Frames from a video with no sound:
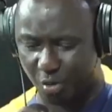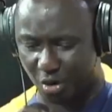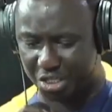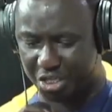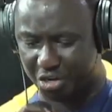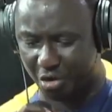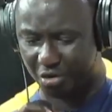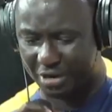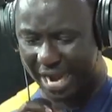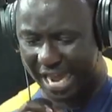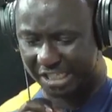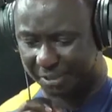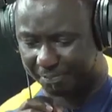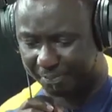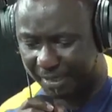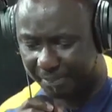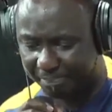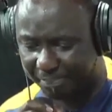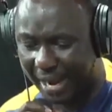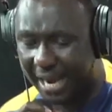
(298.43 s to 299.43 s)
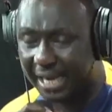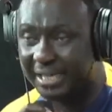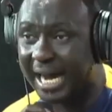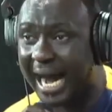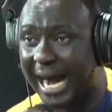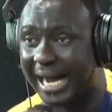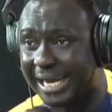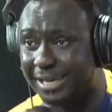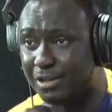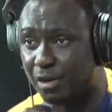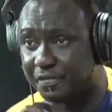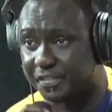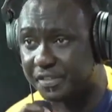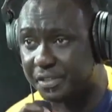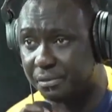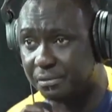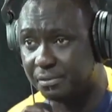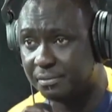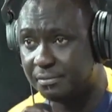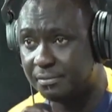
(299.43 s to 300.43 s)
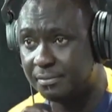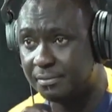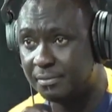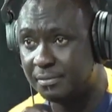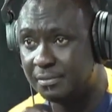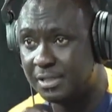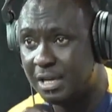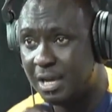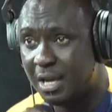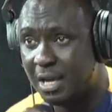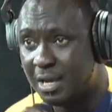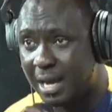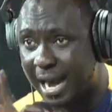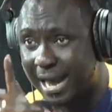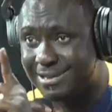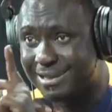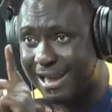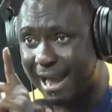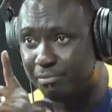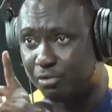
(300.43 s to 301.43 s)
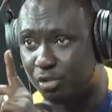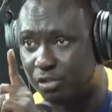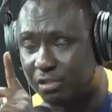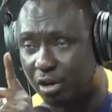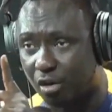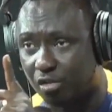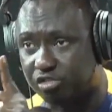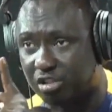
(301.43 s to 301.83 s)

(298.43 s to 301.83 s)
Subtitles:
what God has prepared ahead of you. I came to tell